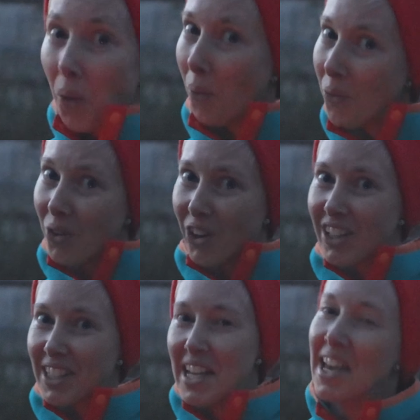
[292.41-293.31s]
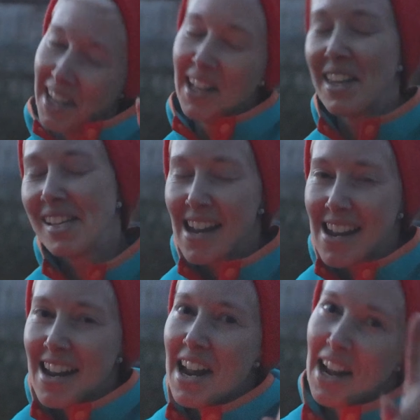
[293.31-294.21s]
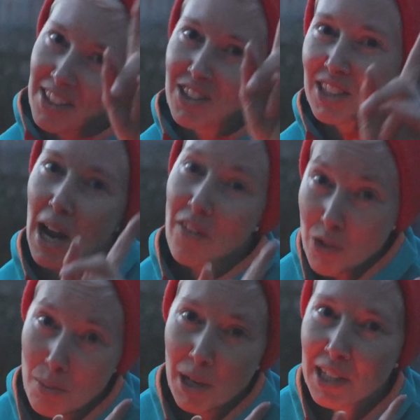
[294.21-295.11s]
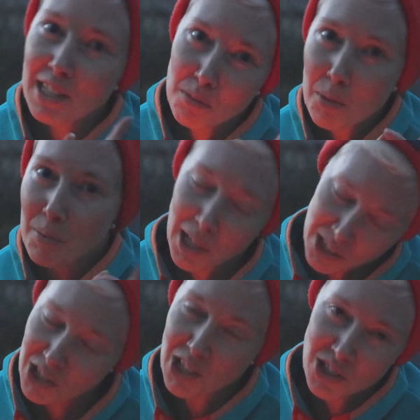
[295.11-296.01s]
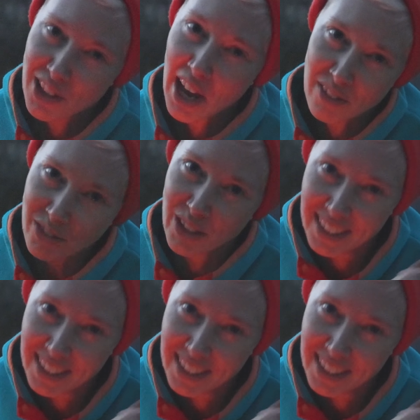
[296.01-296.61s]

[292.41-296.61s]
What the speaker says: Or And sit down for a minute because I'm about to change your life.